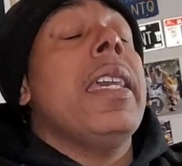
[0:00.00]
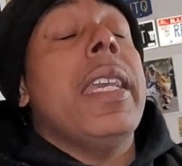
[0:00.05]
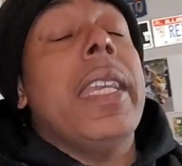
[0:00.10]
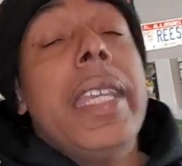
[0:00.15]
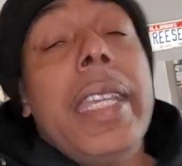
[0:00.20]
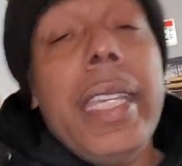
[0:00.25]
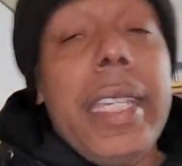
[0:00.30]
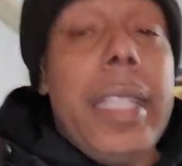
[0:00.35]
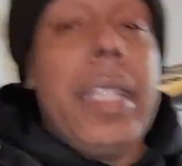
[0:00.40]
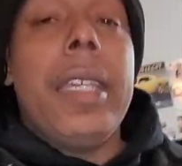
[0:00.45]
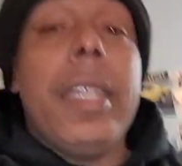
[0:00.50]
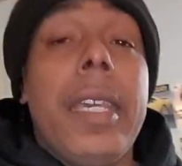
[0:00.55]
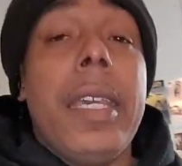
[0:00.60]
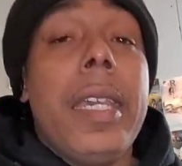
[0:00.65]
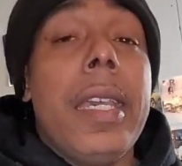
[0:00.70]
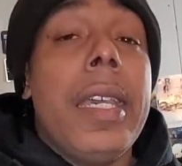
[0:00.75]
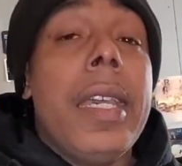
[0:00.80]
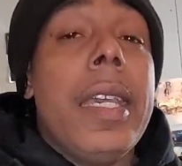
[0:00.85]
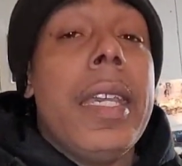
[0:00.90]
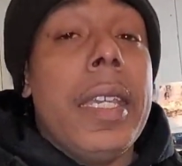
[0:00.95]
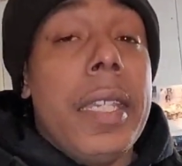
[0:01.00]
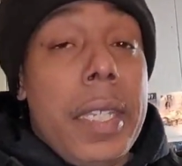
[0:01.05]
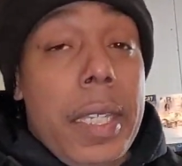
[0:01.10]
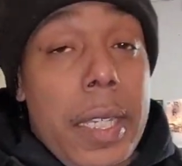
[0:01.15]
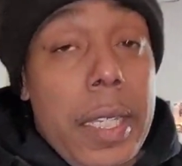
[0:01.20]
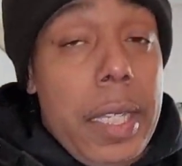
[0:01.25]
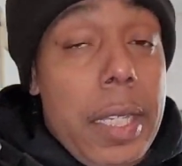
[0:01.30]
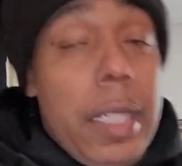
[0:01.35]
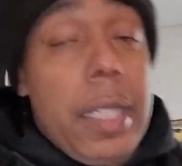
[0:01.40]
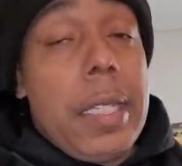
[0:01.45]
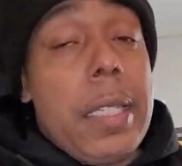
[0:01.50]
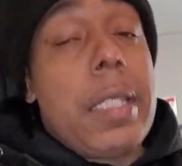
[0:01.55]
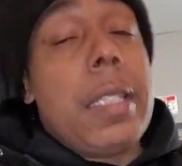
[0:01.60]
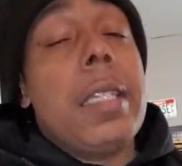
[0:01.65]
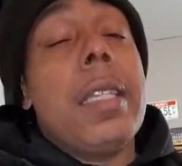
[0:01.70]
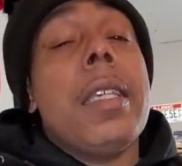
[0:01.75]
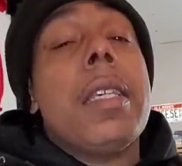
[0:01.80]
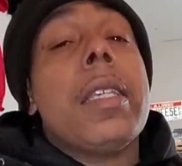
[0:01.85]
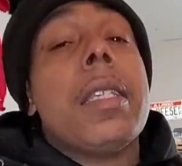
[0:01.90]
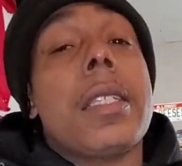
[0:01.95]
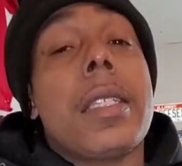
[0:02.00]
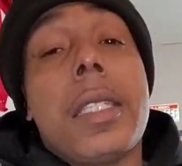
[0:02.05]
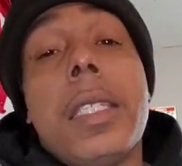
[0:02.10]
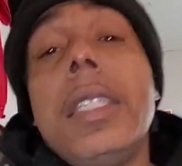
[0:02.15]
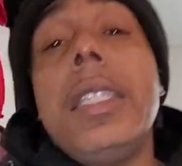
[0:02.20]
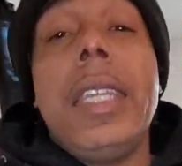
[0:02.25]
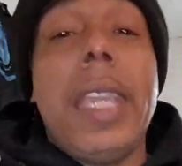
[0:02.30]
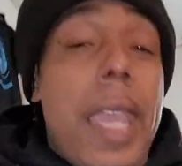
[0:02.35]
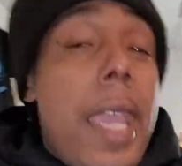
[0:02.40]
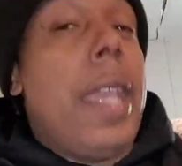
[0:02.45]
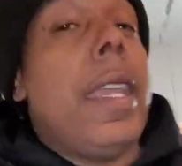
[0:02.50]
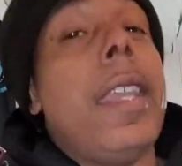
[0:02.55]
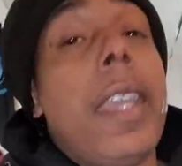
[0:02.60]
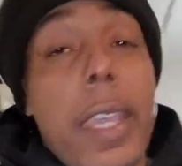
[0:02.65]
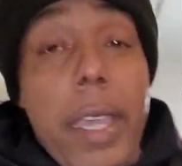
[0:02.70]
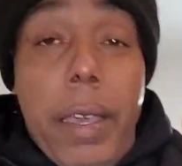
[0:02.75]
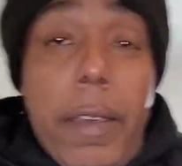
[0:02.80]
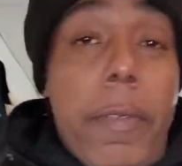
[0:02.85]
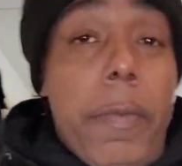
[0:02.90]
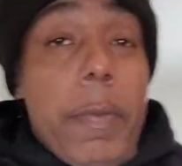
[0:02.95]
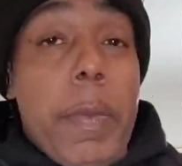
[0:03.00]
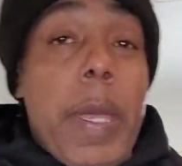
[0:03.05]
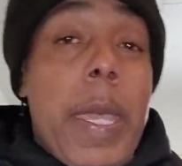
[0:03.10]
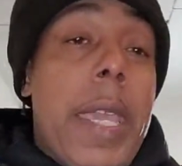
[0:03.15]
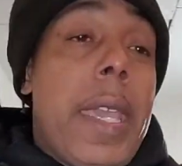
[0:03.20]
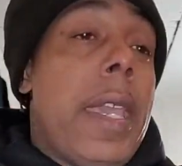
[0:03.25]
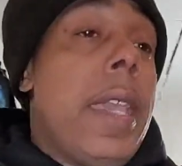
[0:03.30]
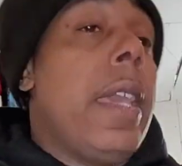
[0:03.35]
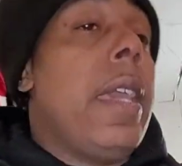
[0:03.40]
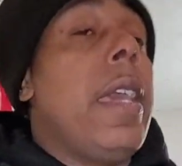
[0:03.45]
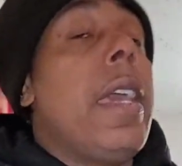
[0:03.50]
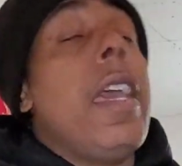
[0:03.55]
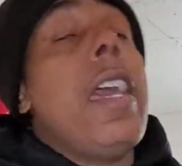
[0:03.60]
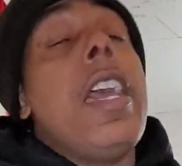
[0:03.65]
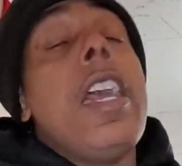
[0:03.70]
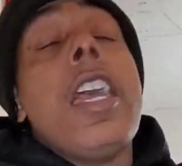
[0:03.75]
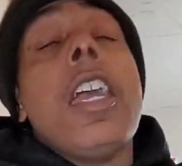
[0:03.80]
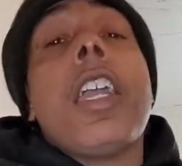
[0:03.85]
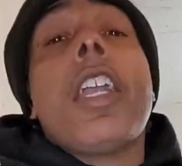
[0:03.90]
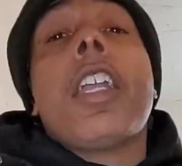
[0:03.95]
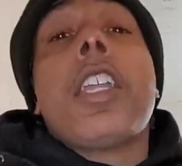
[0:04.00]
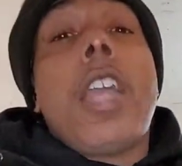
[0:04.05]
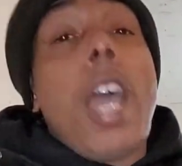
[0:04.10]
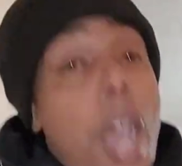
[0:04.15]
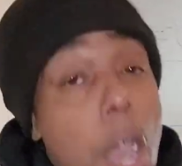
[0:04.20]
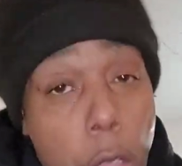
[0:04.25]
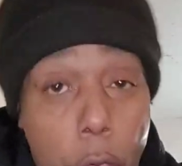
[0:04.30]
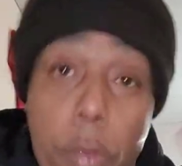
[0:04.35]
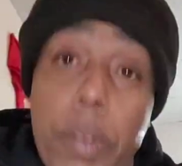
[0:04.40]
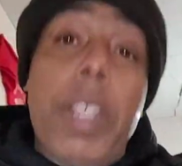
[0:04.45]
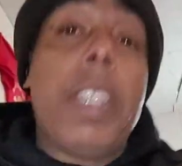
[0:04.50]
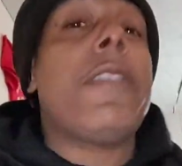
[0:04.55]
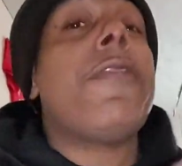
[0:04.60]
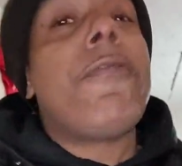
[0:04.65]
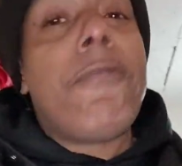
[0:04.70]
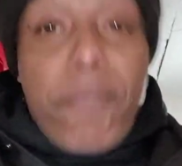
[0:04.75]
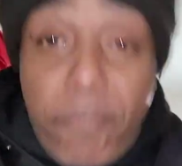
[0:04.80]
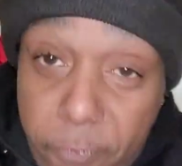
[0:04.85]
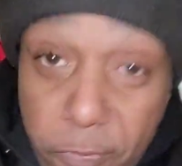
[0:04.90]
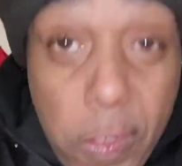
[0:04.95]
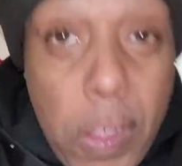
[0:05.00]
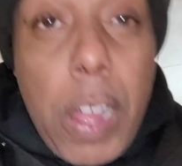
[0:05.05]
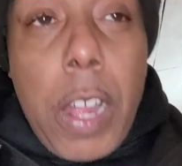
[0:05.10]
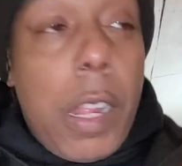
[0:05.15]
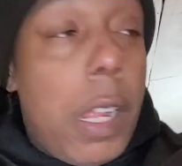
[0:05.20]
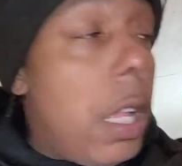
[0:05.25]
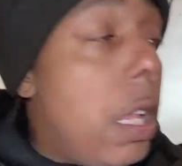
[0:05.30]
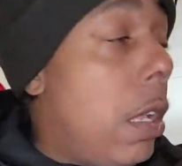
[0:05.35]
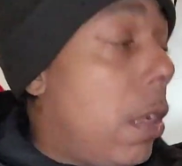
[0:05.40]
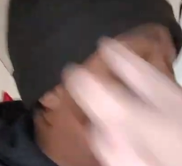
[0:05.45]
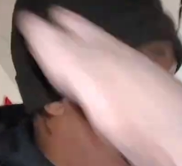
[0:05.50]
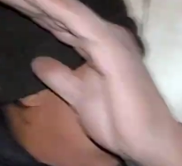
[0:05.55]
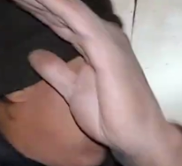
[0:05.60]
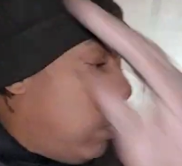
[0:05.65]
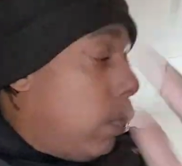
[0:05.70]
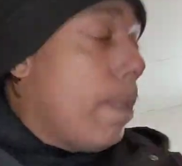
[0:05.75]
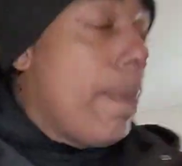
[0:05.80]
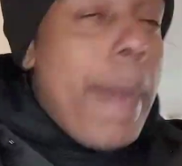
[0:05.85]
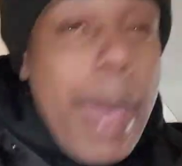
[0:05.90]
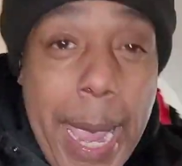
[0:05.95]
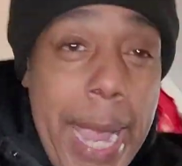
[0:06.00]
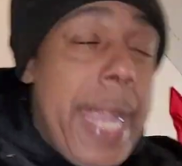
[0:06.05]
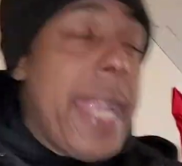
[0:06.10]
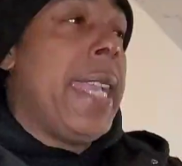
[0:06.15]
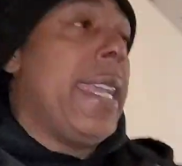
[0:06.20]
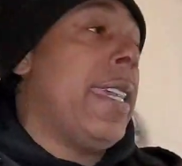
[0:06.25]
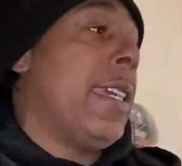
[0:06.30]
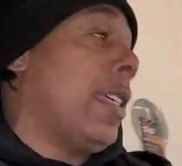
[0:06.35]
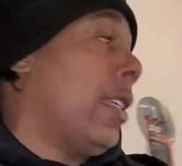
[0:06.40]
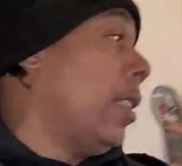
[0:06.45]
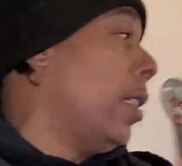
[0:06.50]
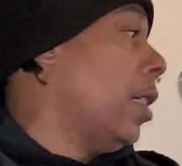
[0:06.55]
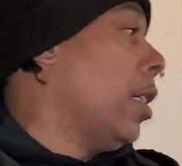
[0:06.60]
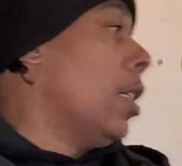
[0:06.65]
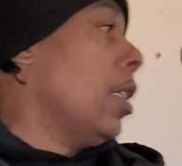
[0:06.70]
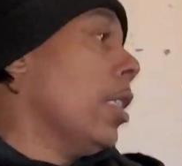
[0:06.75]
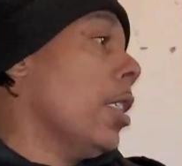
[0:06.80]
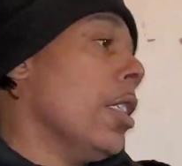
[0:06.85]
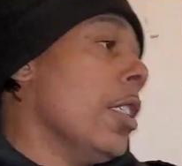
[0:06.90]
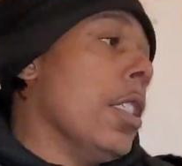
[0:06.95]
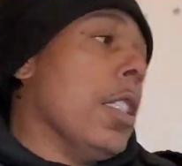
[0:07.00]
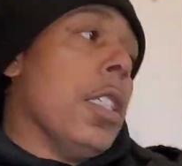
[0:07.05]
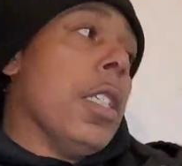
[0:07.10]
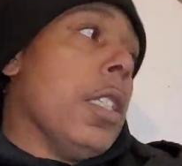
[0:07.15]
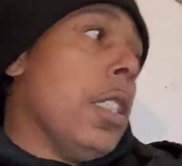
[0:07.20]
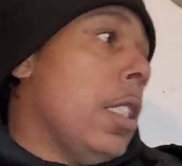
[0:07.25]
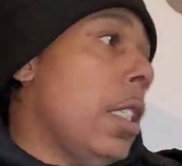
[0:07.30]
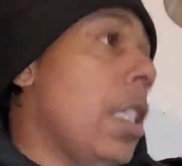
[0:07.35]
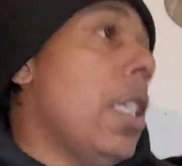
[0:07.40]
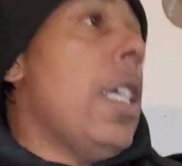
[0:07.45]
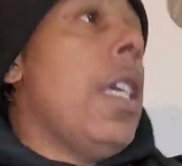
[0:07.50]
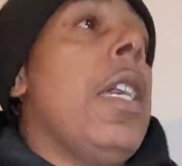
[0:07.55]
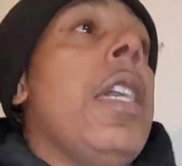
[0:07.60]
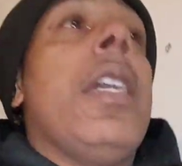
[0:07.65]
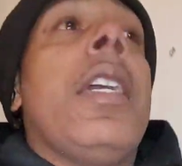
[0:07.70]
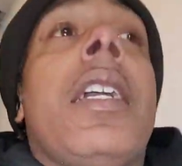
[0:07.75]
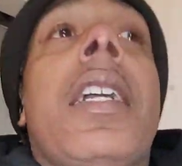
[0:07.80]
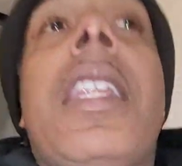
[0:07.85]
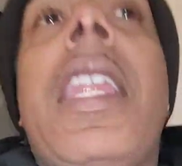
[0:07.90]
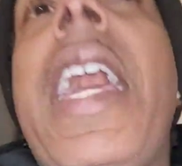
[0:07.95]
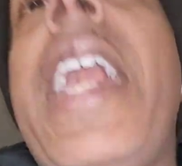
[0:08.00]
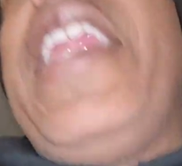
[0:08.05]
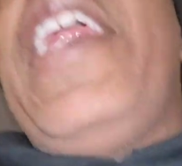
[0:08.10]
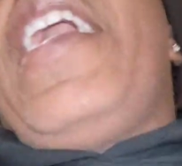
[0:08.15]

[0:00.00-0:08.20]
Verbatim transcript: it is C A F, man. Cold as fuck, man. Glad